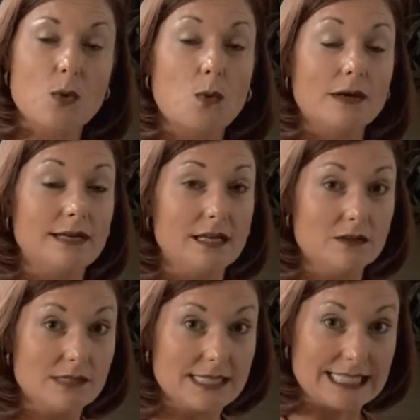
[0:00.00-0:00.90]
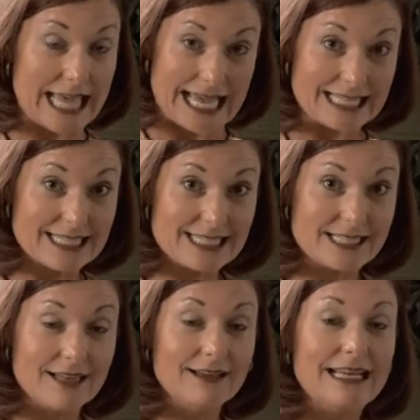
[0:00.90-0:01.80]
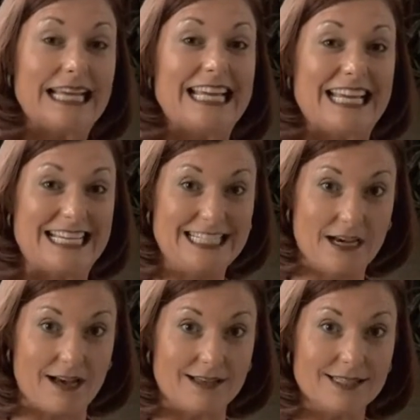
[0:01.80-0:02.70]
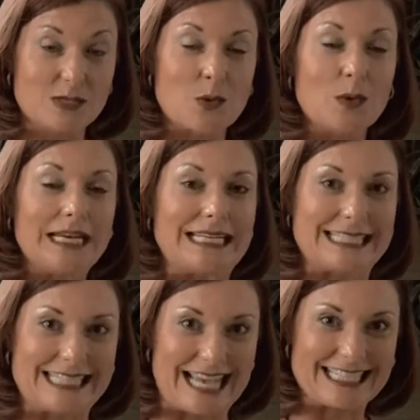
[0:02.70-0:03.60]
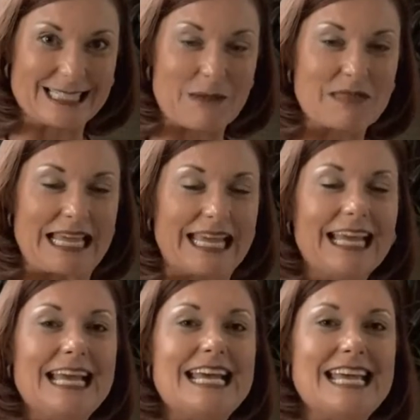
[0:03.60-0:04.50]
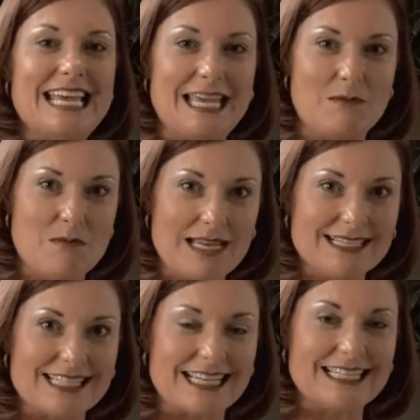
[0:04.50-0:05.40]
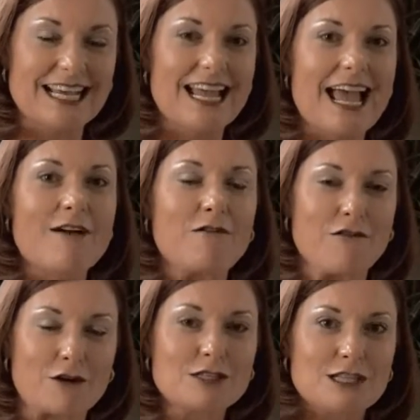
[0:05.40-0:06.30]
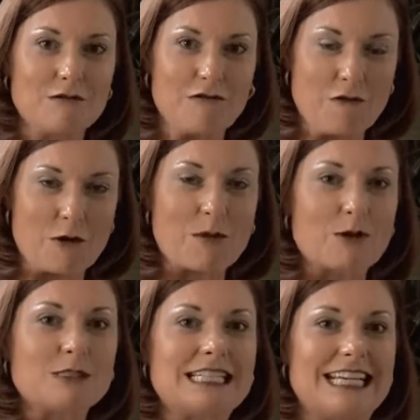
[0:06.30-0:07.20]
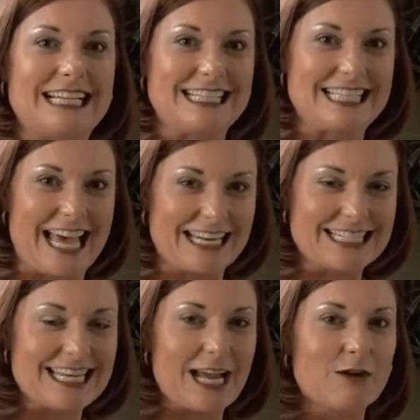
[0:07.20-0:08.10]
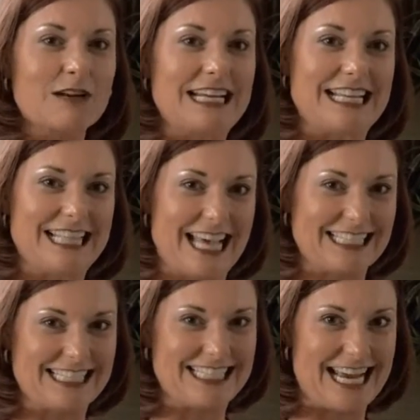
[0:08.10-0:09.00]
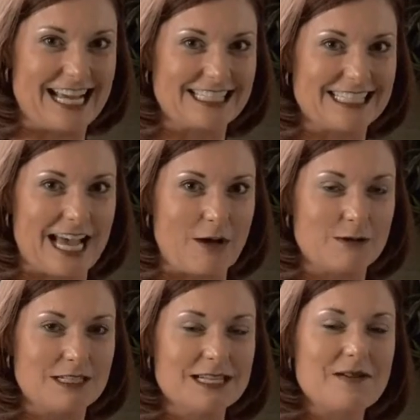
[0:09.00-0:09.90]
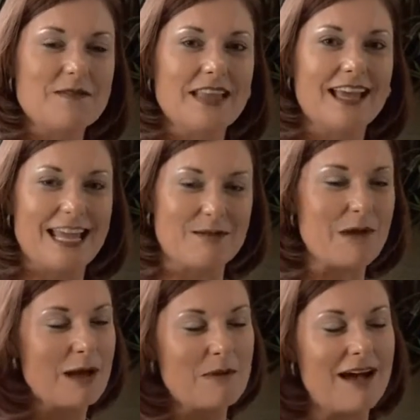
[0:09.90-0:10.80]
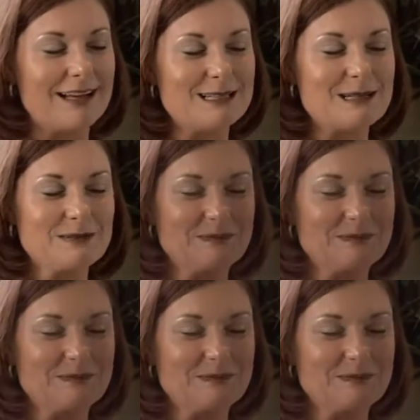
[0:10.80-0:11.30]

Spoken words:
What Neil says, he does. When he says something, he means it. First and foremost, it is that integrity that stands out in my mind.